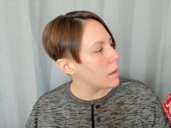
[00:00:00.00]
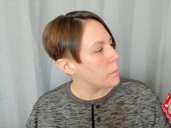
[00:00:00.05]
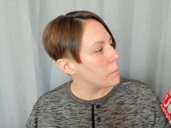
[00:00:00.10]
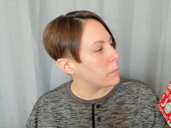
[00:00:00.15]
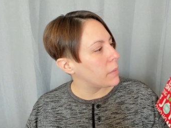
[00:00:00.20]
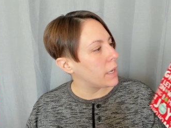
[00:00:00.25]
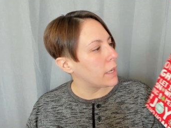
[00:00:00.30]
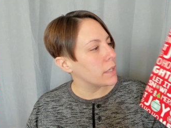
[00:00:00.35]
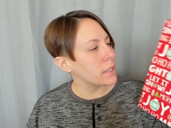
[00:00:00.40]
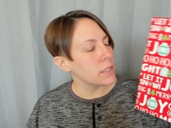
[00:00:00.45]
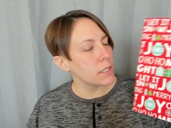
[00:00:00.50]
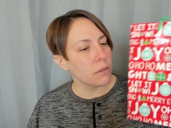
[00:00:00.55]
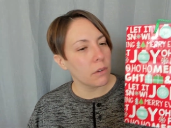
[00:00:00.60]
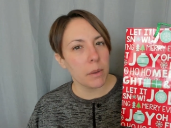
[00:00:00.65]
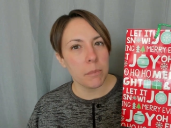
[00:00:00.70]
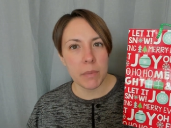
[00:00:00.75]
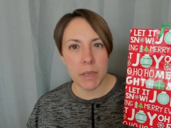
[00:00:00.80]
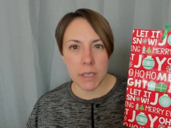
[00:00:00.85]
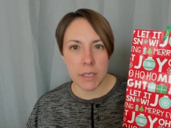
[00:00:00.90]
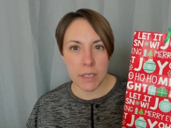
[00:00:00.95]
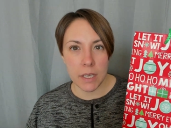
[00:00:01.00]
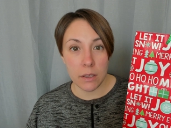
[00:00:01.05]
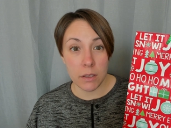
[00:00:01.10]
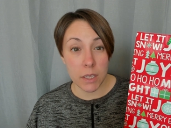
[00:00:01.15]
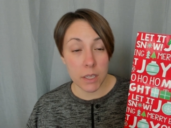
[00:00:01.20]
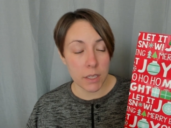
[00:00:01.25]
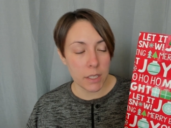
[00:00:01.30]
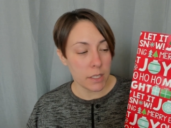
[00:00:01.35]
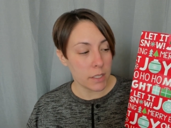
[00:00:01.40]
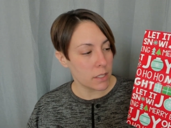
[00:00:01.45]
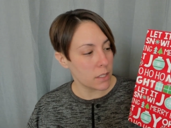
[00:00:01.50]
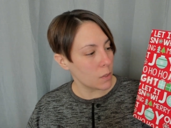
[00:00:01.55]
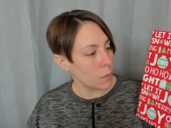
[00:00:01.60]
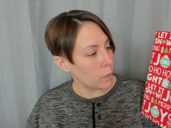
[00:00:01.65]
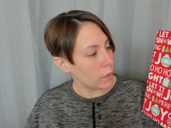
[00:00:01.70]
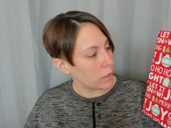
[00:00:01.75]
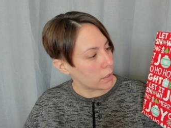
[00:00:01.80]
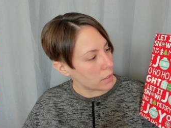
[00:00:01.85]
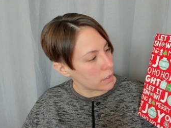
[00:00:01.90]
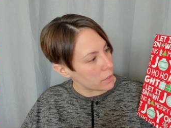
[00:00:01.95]
But so I picked out this
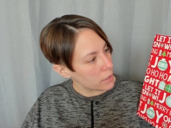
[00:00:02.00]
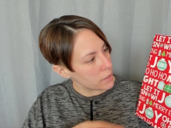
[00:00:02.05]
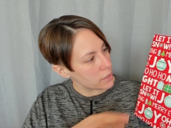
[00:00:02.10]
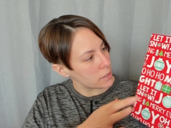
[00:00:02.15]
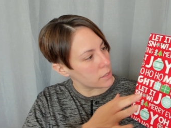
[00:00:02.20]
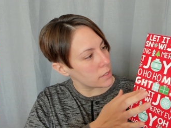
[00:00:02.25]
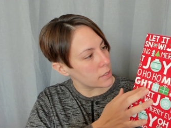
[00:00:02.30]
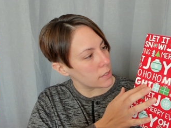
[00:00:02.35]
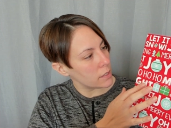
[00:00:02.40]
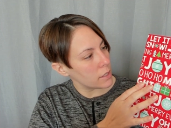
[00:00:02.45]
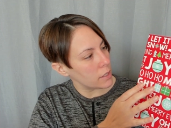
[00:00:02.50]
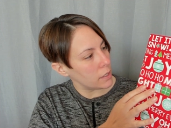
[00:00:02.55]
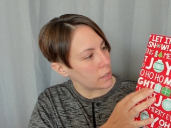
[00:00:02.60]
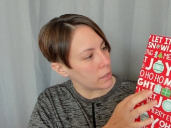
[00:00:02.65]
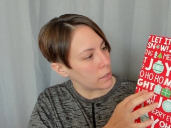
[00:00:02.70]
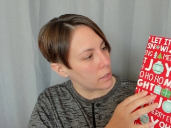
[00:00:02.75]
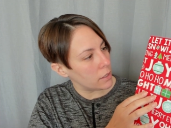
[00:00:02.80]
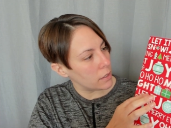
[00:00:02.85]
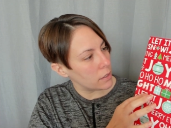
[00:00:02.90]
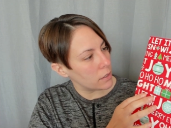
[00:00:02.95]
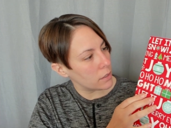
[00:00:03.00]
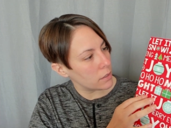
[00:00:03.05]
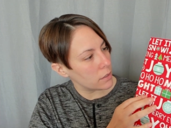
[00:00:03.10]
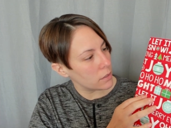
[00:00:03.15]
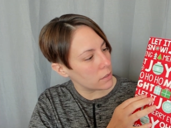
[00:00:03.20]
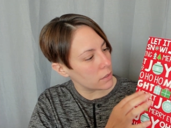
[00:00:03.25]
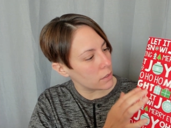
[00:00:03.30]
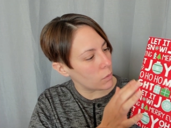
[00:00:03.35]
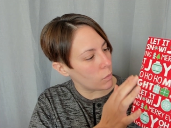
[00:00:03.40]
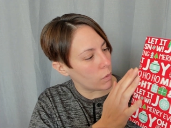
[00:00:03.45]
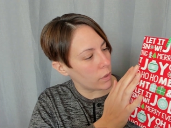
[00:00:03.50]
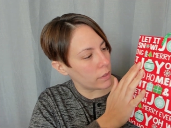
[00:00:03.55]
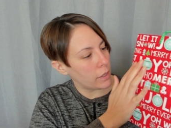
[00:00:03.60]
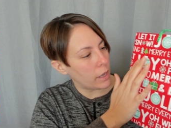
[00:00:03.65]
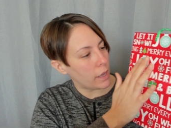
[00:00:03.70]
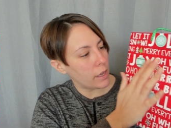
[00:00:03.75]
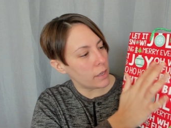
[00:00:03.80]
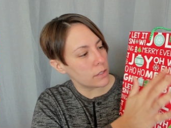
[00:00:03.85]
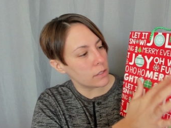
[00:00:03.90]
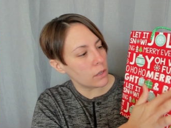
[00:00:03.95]
one. This is the the one that
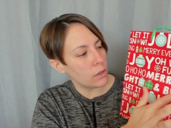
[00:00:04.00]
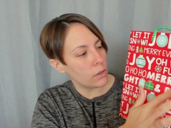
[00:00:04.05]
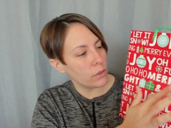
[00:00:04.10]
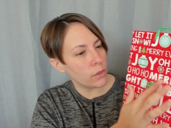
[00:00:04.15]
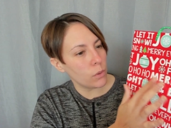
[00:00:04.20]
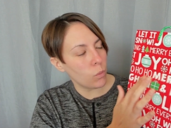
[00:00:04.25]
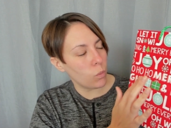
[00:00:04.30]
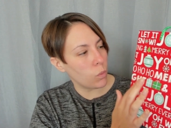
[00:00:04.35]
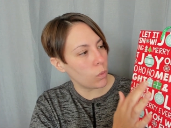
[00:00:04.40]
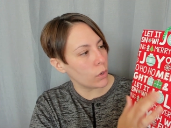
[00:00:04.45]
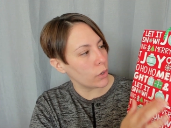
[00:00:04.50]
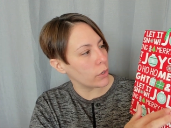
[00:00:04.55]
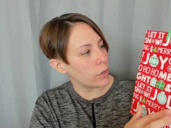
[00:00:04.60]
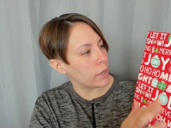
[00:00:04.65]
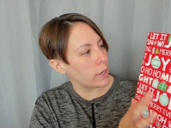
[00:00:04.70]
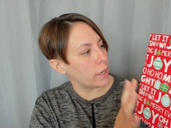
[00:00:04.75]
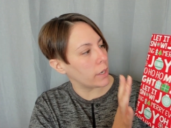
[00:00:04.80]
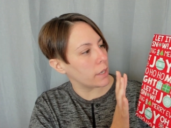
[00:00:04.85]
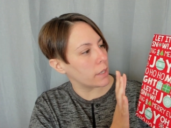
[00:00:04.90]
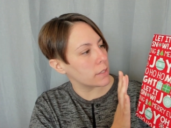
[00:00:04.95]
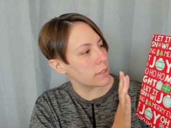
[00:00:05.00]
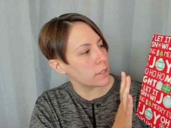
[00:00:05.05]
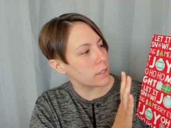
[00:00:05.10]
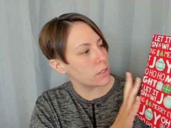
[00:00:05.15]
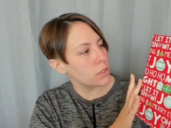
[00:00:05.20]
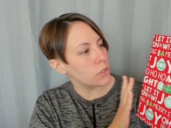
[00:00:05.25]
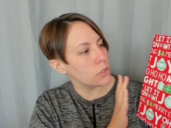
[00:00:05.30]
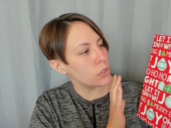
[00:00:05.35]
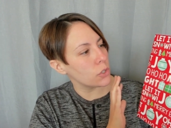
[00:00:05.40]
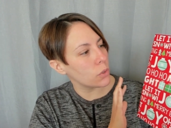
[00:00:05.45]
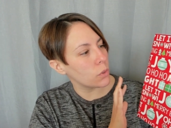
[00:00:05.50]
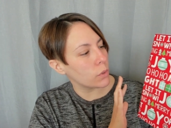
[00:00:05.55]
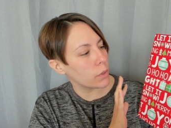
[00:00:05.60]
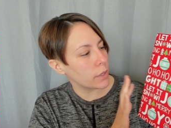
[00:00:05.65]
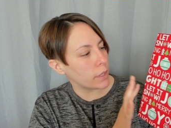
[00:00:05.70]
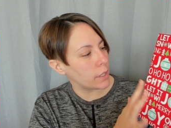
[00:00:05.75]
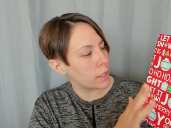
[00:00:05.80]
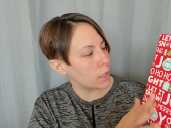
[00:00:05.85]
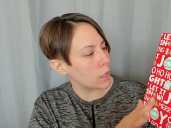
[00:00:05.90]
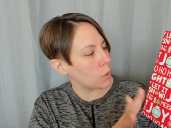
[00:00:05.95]
has all the wording. It says,
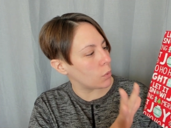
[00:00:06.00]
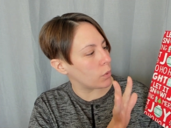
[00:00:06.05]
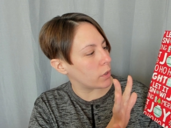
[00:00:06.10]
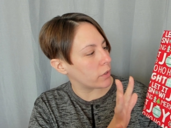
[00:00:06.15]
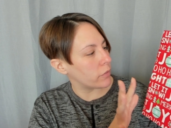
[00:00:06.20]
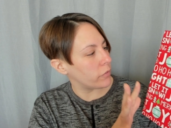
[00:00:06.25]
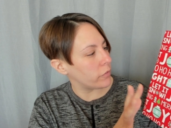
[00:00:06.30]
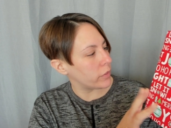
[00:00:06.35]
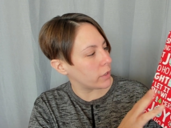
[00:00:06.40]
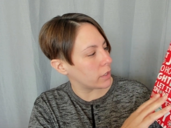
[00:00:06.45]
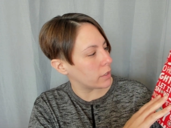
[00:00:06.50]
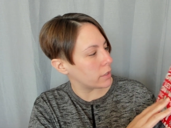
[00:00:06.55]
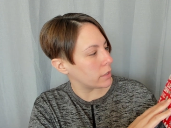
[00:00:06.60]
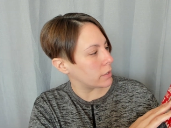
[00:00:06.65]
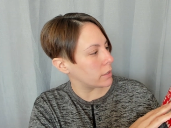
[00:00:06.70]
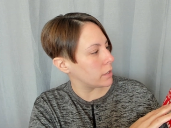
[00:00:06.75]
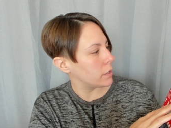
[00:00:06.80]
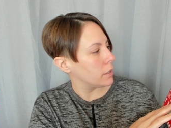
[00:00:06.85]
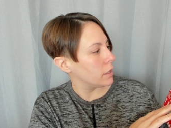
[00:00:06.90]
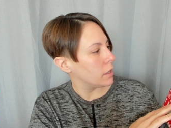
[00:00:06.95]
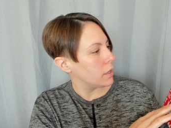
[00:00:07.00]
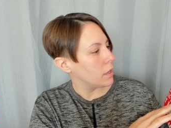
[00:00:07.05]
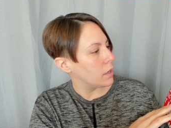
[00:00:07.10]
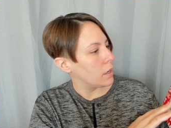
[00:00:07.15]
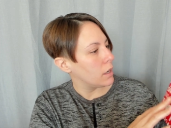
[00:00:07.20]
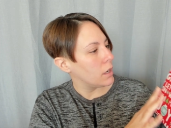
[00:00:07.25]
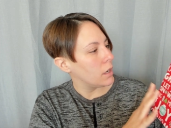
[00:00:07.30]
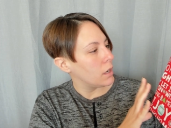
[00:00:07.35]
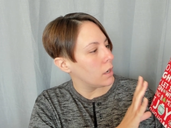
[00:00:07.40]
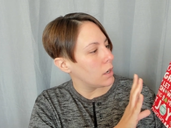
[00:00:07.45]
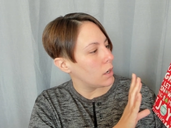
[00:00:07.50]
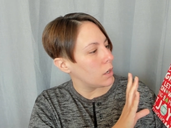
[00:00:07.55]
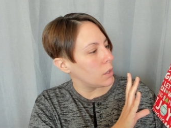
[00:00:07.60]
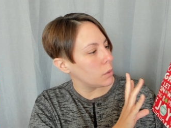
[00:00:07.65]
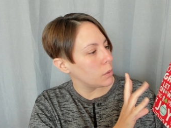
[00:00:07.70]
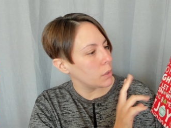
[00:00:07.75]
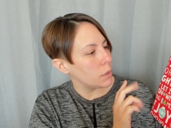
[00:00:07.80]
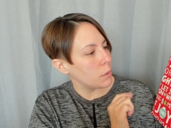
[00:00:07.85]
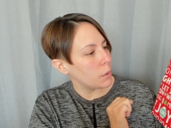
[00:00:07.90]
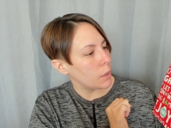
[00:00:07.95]
joy, oh what fun,
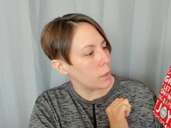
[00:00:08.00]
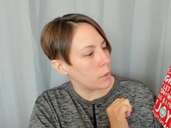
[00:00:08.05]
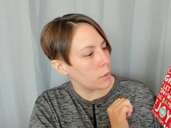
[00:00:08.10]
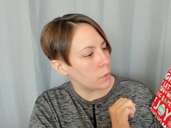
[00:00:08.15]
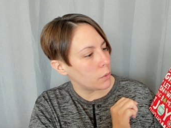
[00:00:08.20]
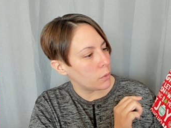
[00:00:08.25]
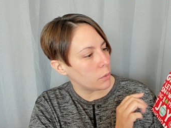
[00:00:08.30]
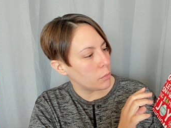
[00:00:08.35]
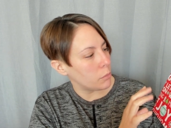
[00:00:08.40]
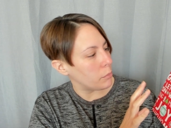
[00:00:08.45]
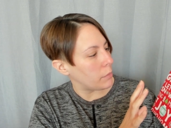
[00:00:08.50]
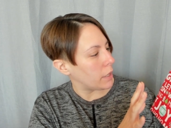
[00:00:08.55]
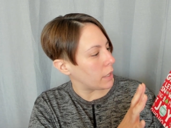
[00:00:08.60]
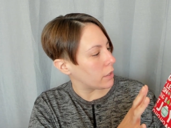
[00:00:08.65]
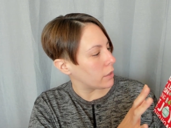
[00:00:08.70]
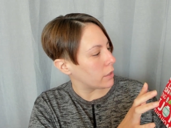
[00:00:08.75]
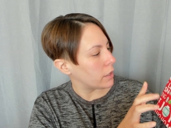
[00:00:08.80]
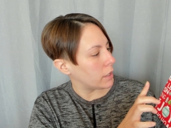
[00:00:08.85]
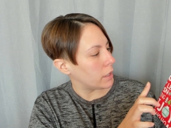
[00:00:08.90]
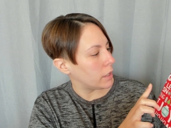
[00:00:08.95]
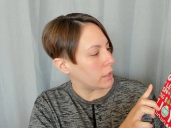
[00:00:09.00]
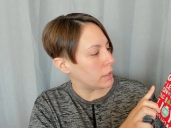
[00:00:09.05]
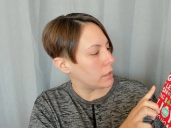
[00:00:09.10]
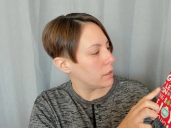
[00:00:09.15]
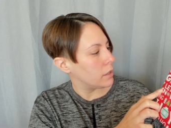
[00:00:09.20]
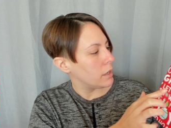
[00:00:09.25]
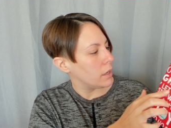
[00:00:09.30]
ho ho ho, Mary.